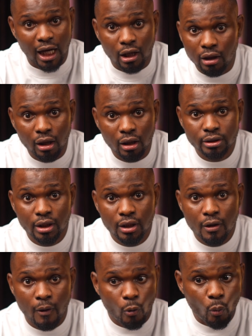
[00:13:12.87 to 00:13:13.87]
And Claude,
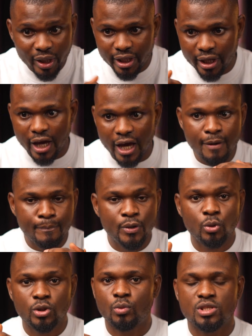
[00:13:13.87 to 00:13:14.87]
with the
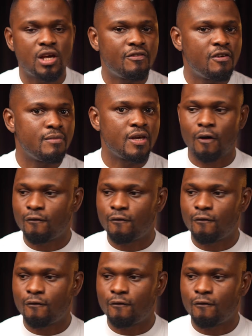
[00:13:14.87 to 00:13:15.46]
input it was giving me